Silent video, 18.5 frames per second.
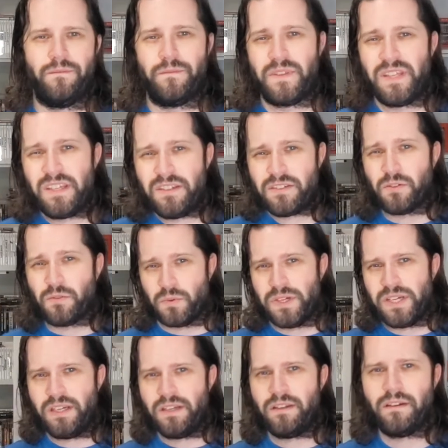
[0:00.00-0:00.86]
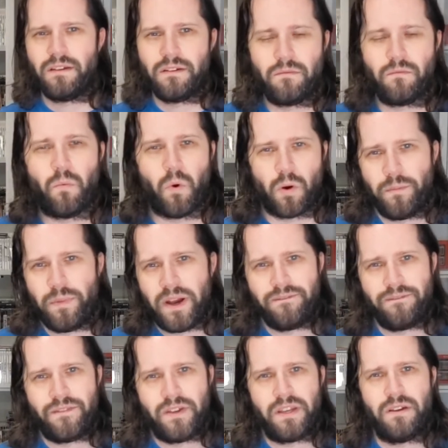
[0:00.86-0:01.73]
These green warp
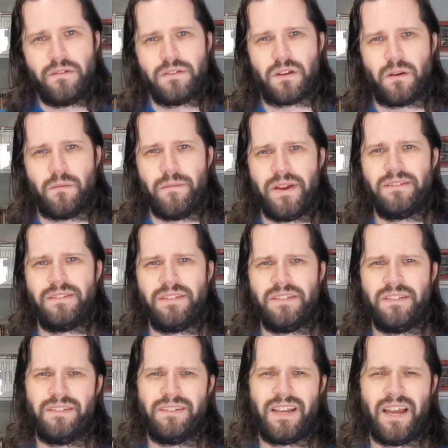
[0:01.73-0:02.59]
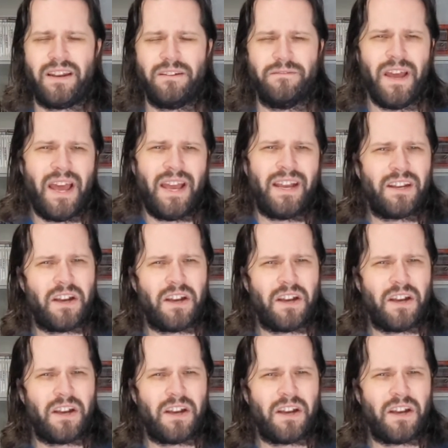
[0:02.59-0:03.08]
pipe videos are meant to kind of